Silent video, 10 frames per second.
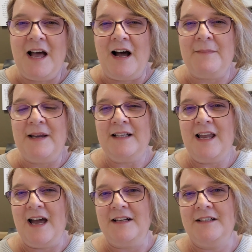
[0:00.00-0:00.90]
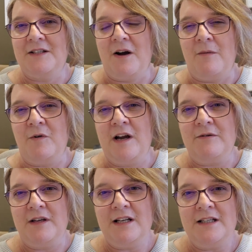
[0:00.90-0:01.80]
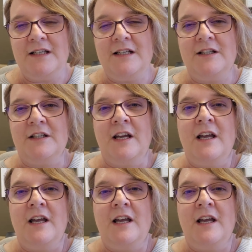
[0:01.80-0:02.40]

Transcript: I met Lyanne at a time when I really needed